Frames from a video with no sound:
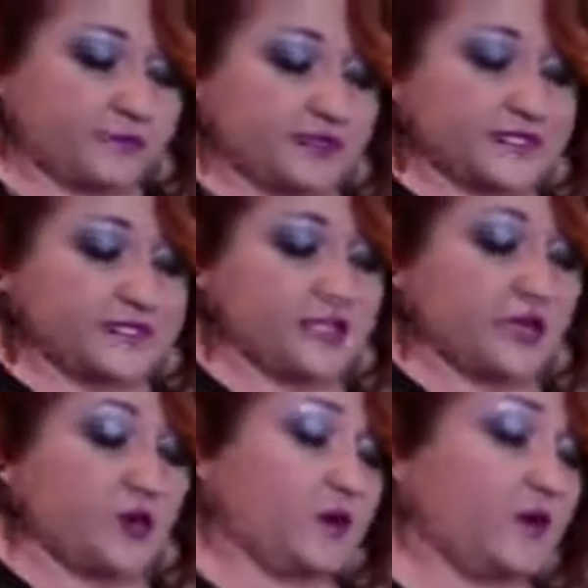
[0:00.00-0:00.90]

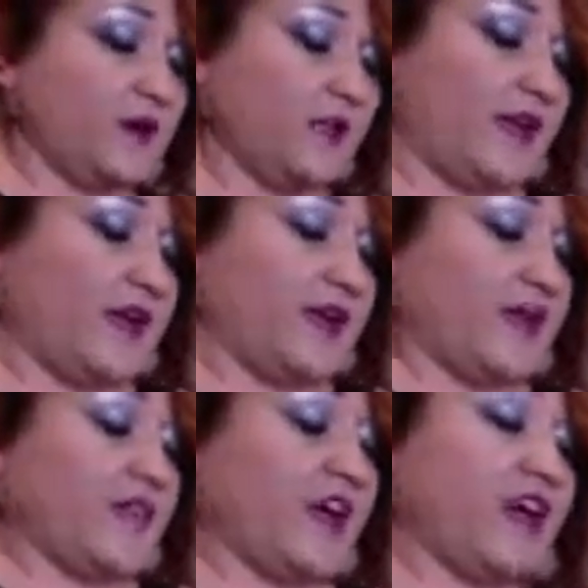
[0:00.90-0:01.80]
So
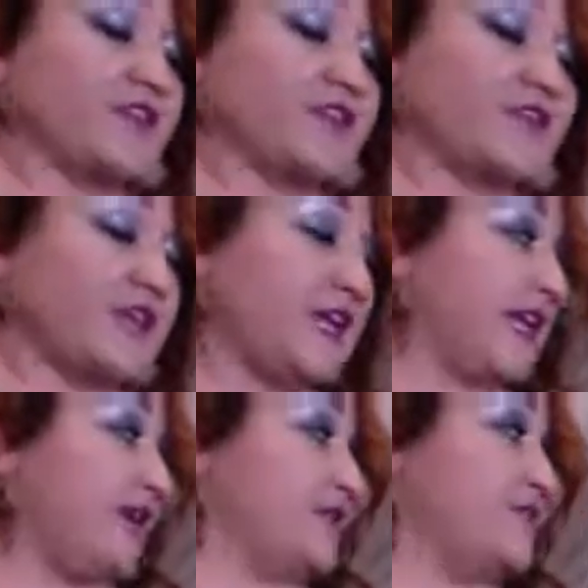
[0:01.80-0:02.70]
the other thing
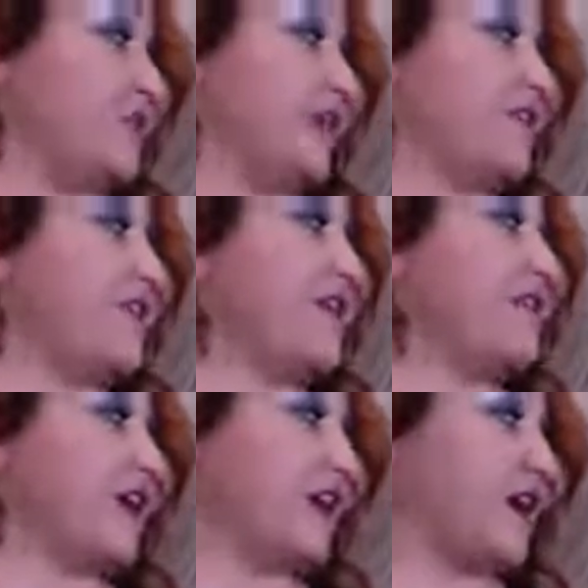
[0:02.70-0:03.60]
is with
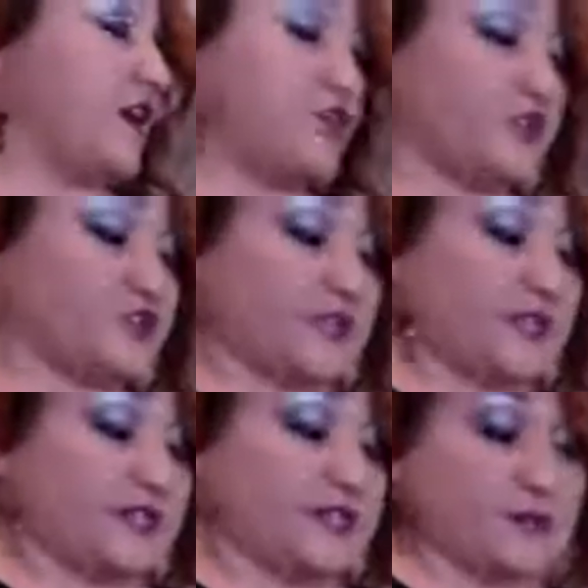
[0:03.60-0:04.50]
the color
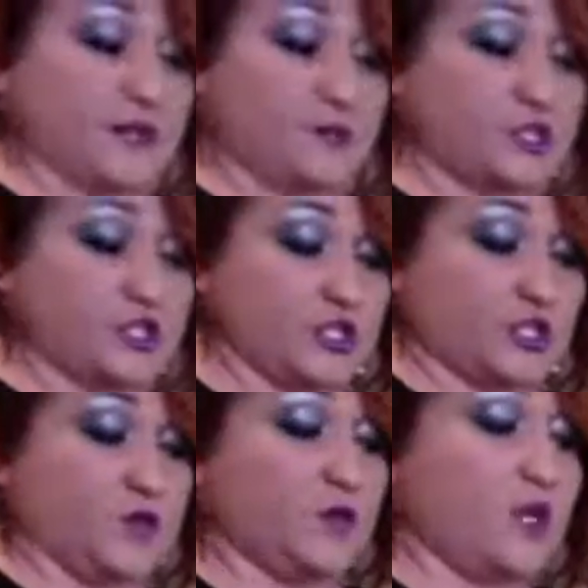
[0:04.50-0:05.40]
treated, the number
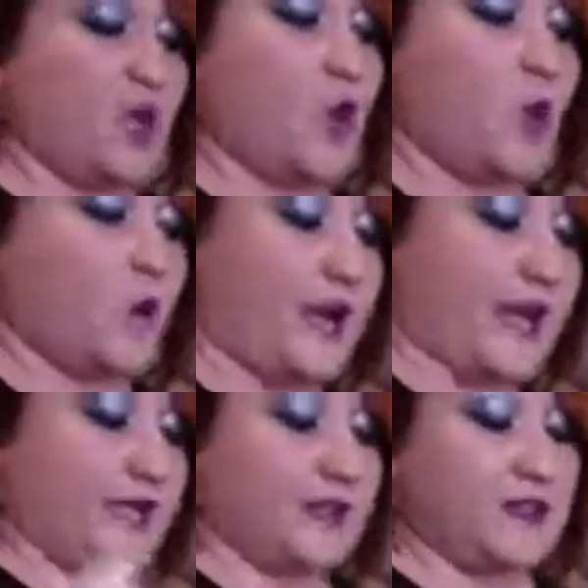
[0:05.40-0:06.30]
2, what I
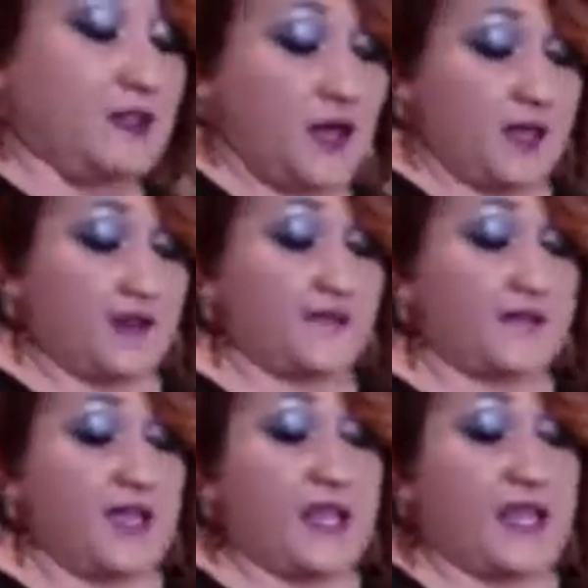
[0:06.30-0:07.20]
love
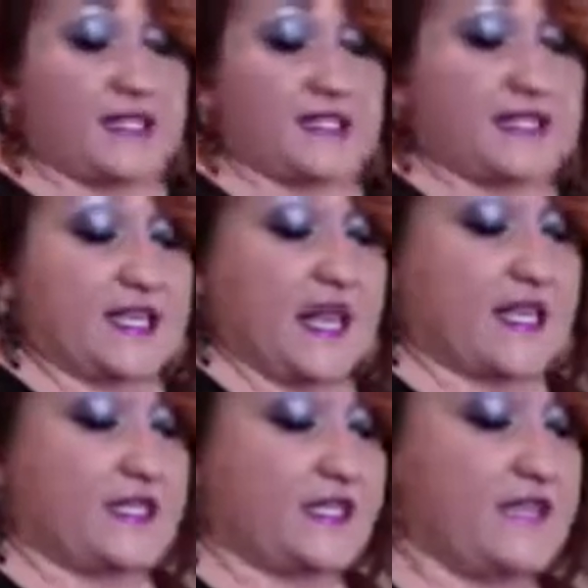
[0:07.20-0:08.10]
is
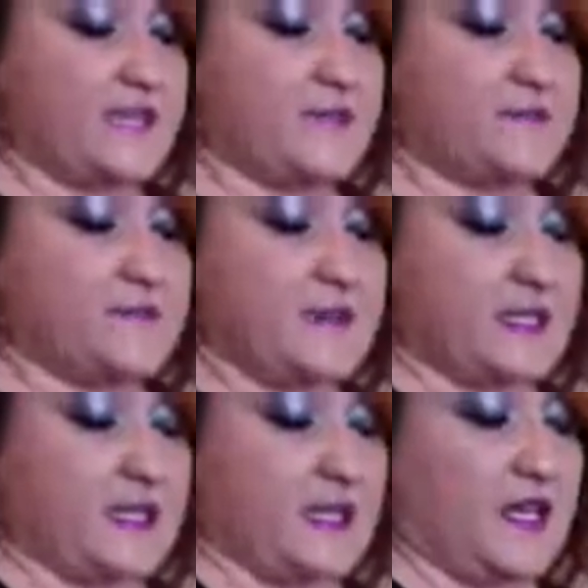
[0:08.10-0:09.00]
that
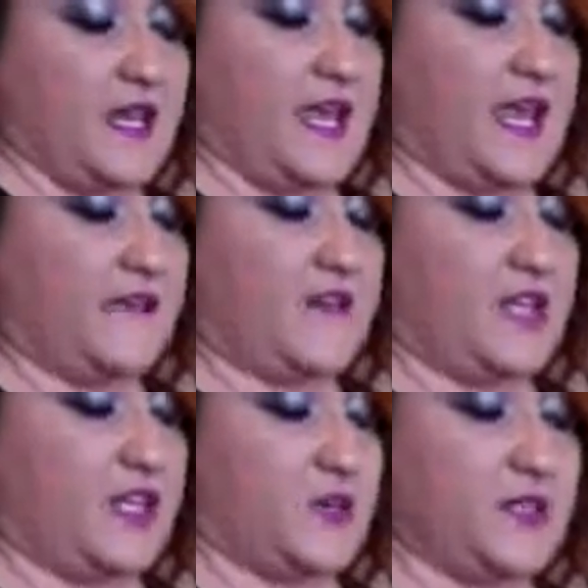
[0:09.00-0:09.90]
if I
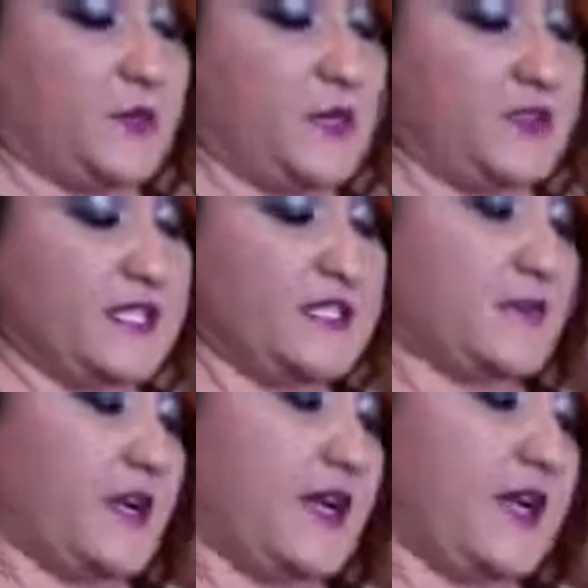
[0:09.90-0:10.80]
use the protein
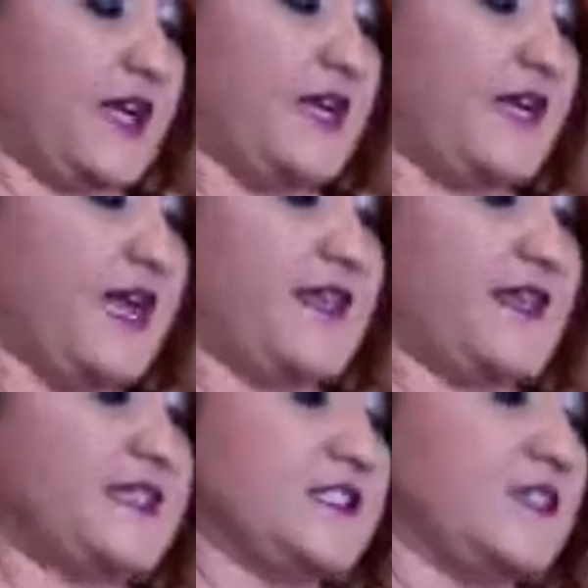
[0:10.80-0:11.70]
spray and they
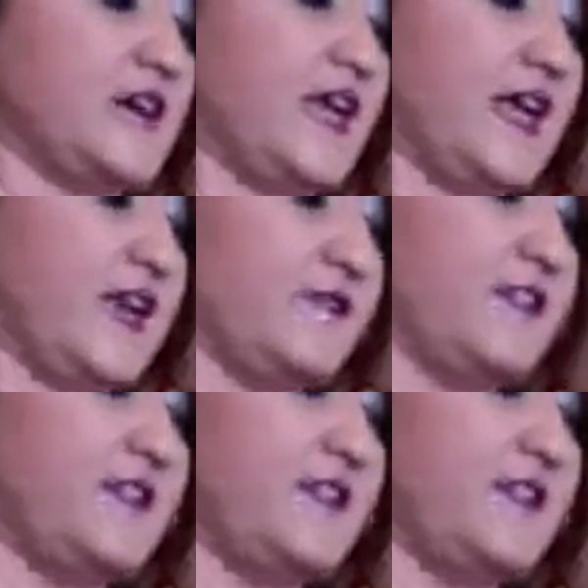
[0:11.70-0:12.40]
still have